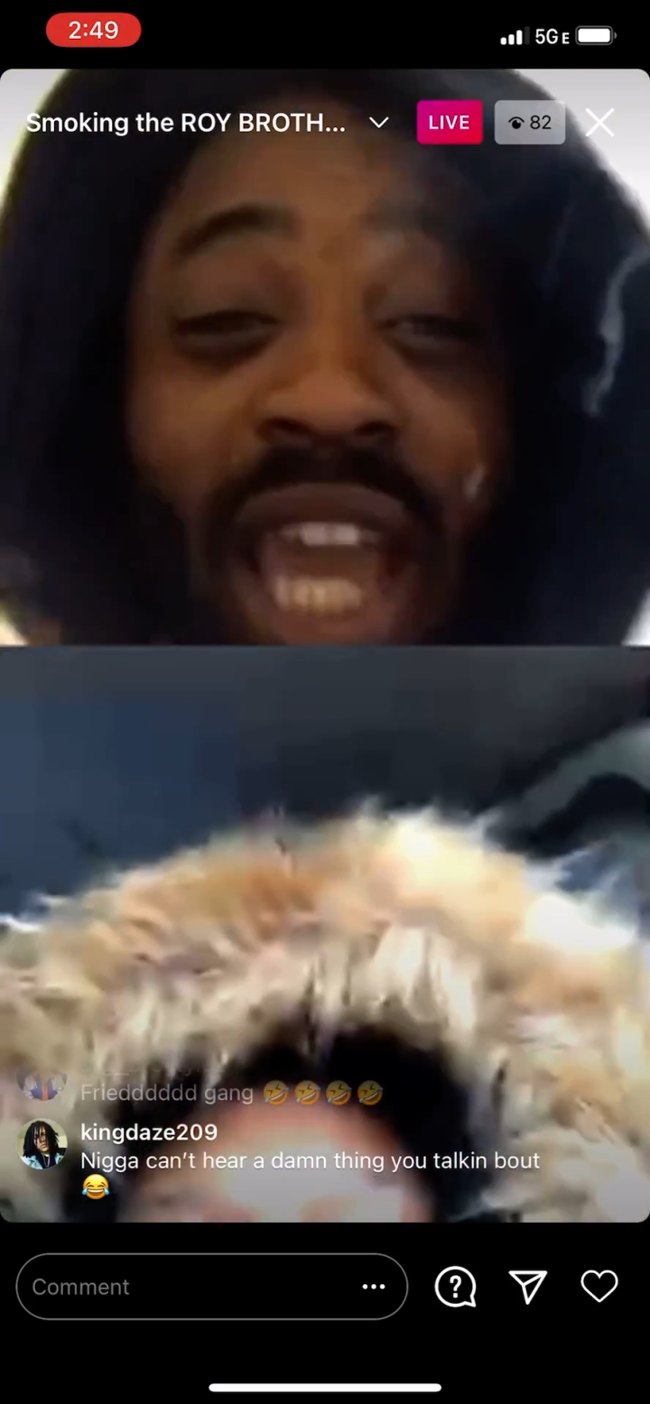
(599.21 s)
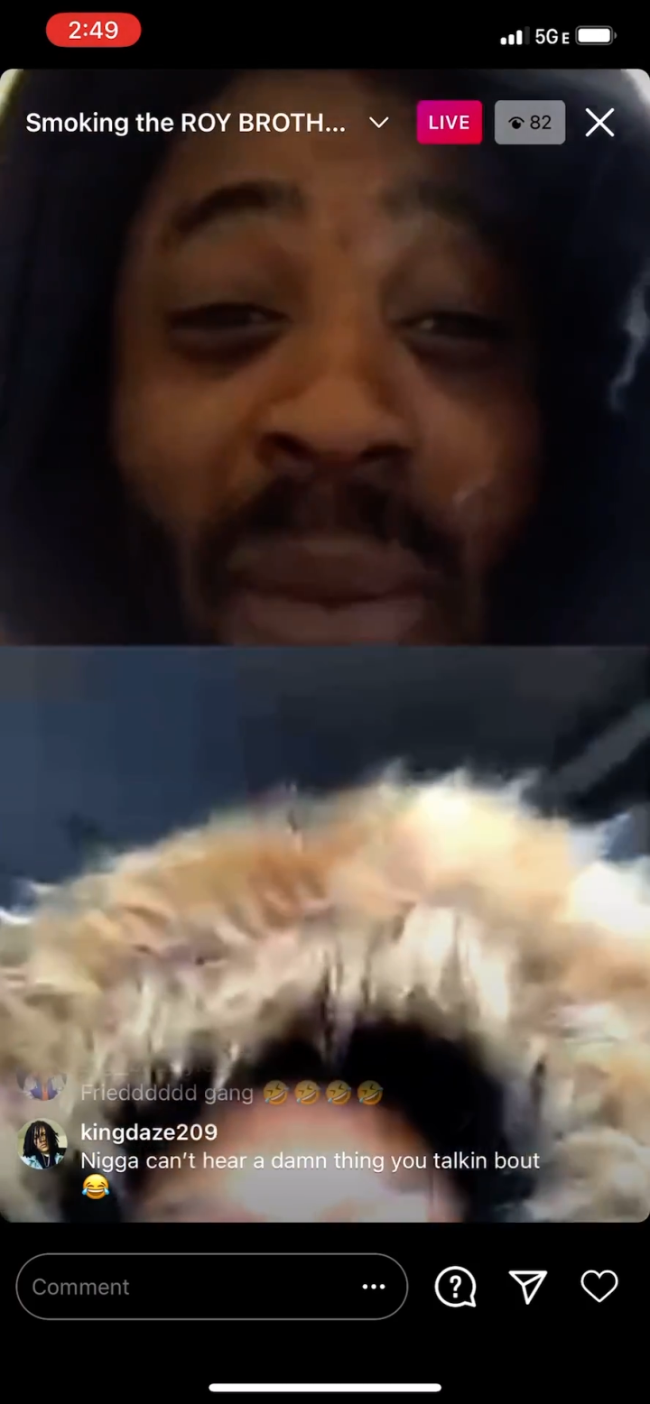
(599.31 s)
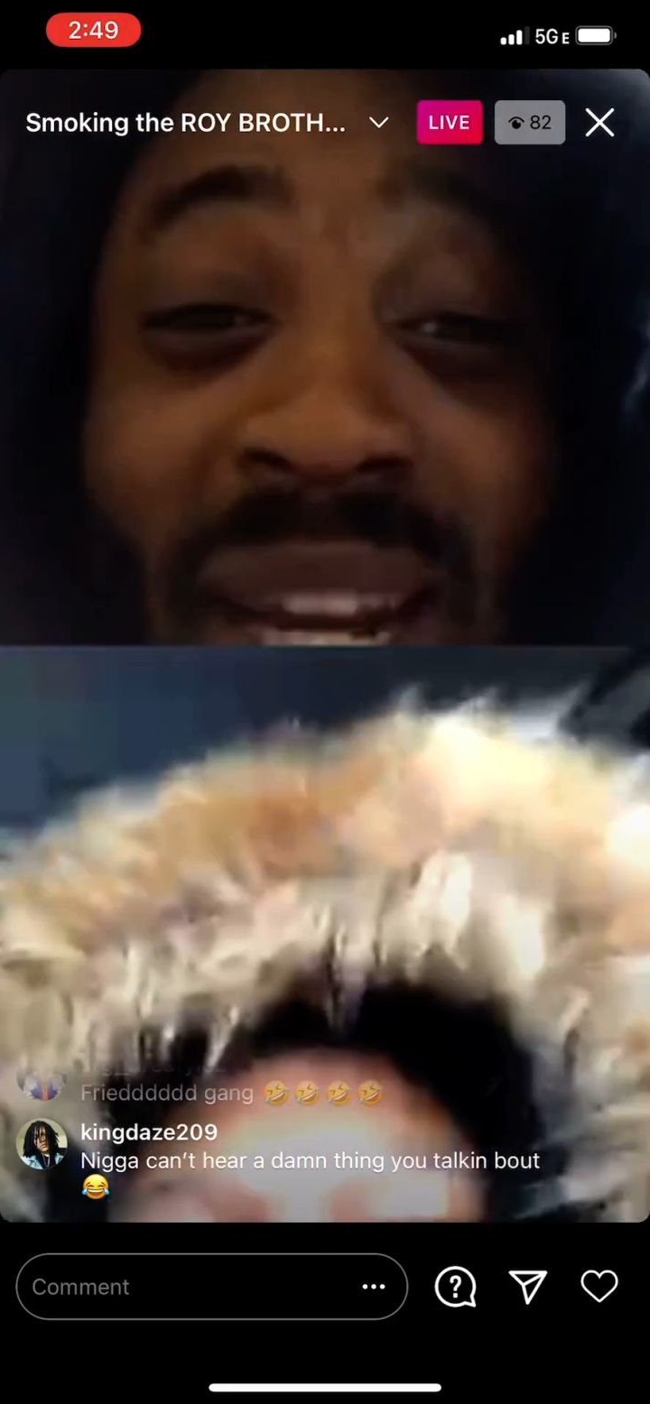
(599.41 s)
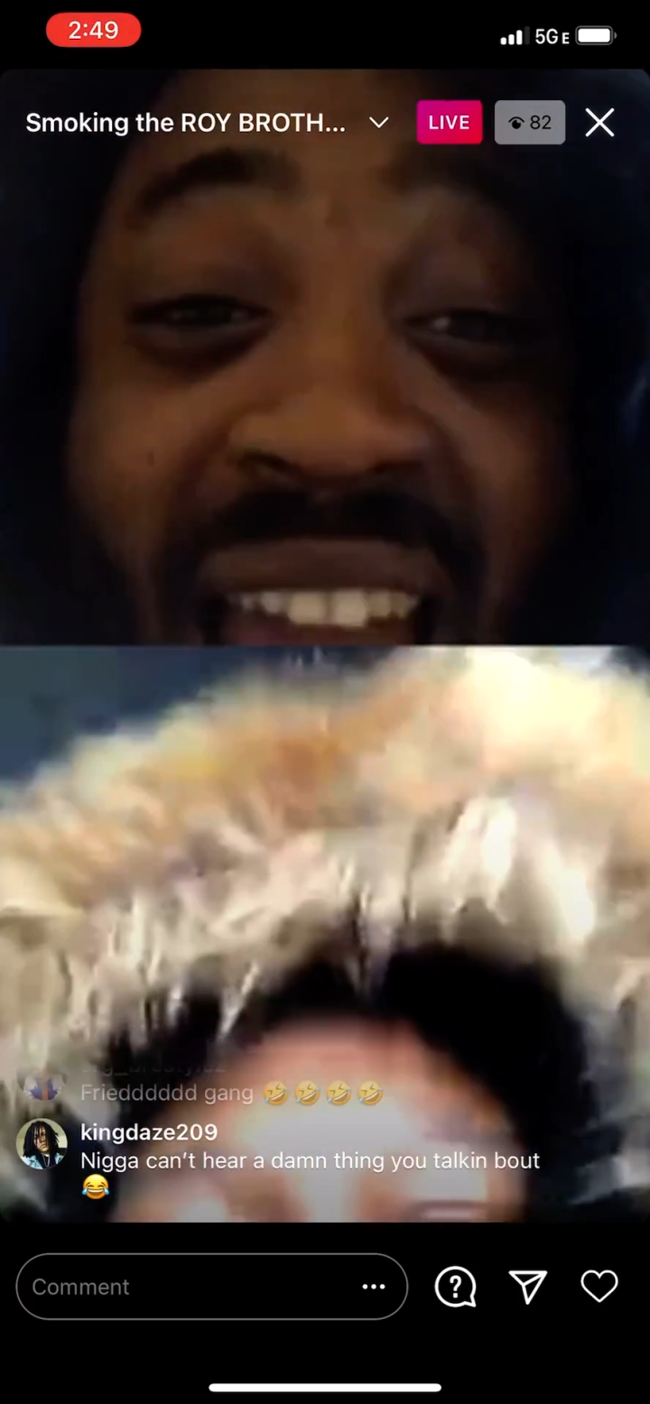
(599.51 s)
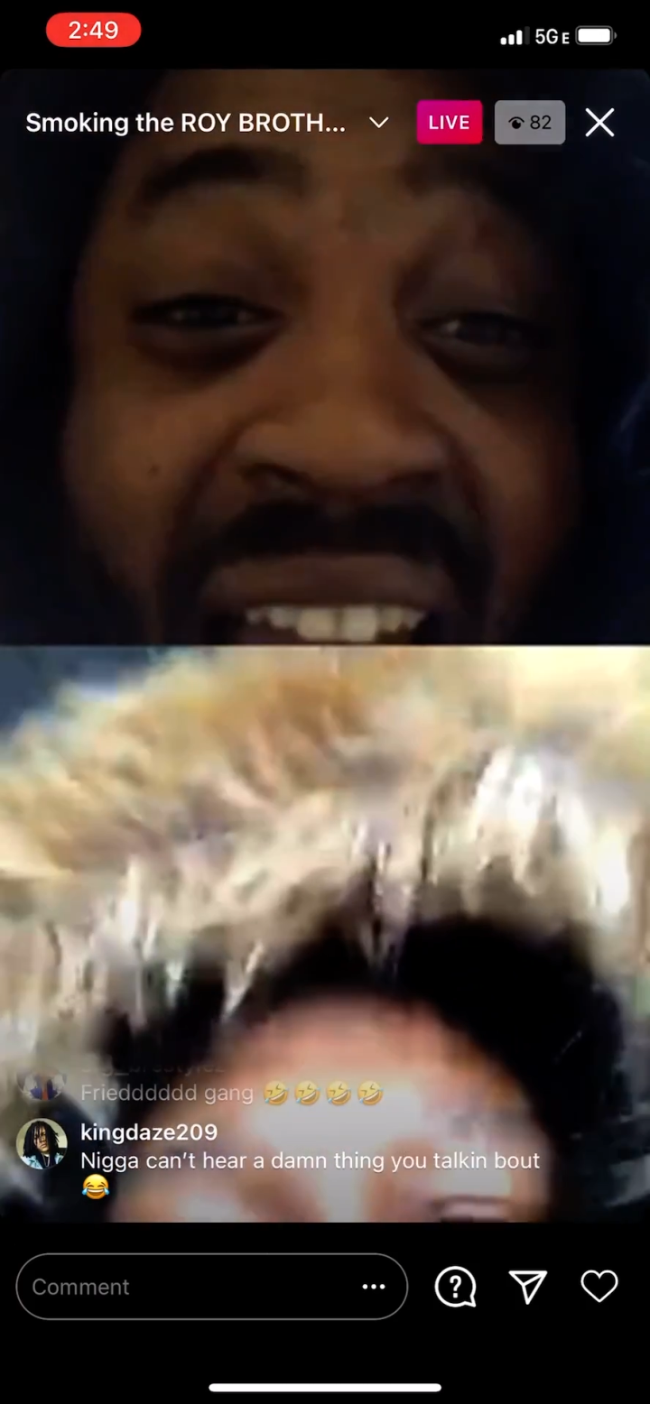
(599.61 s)

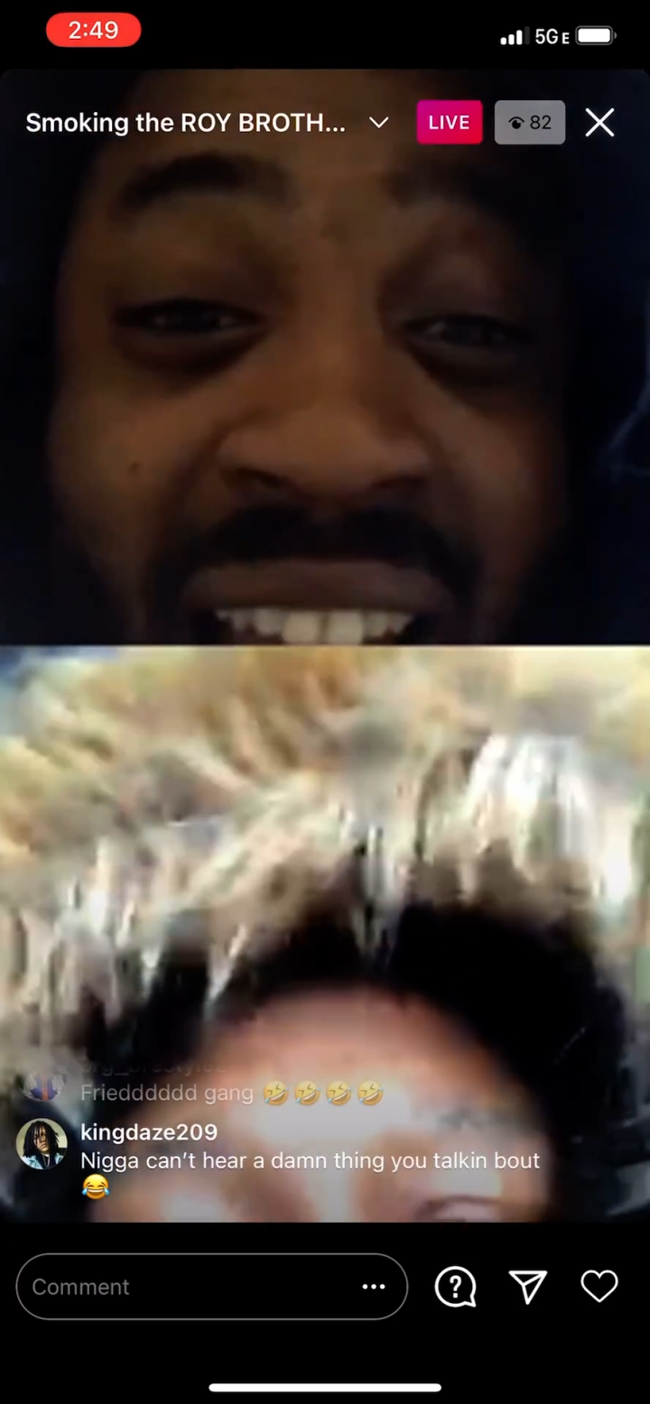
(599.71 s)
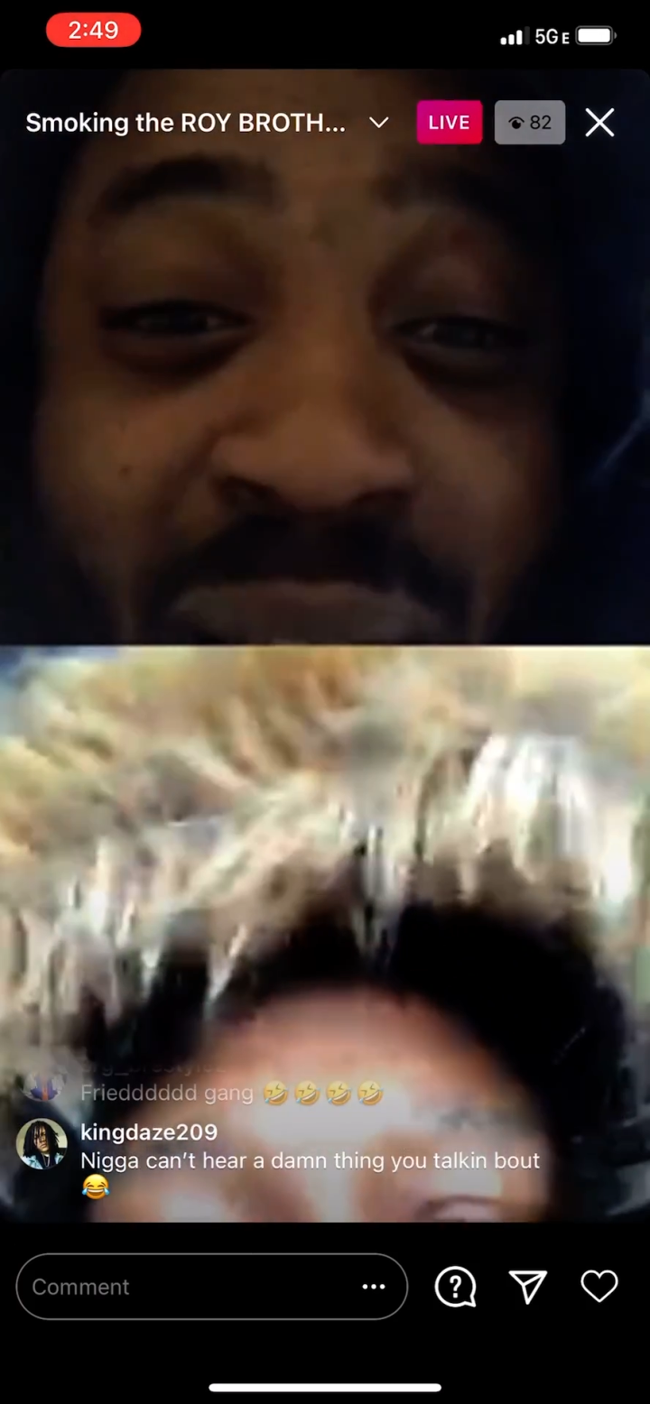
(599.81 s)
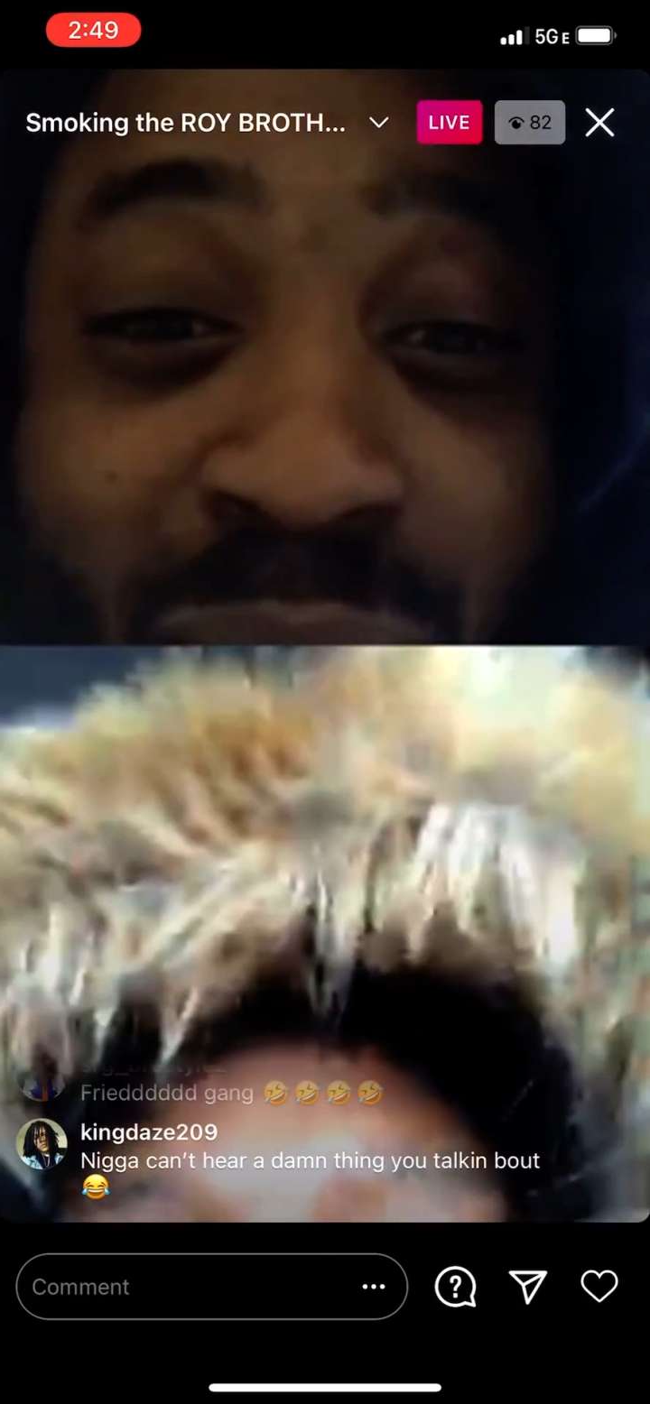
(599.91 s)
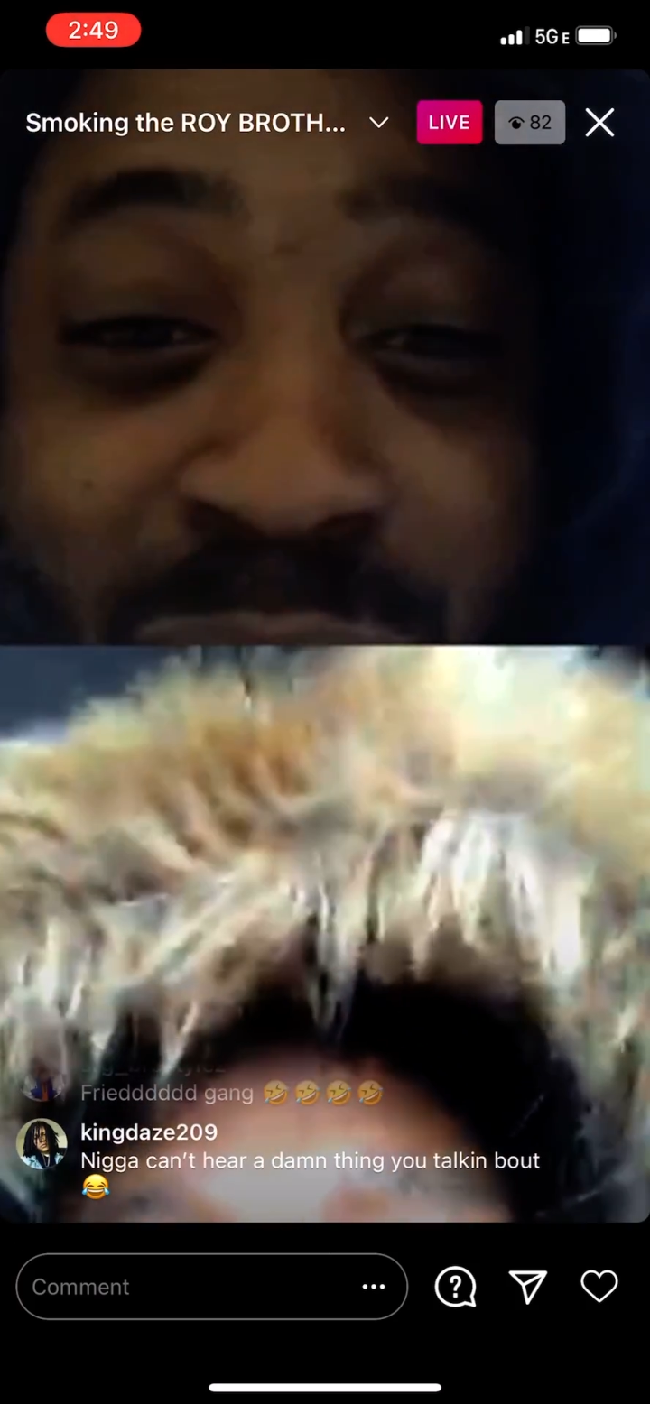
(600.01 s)
You hear me?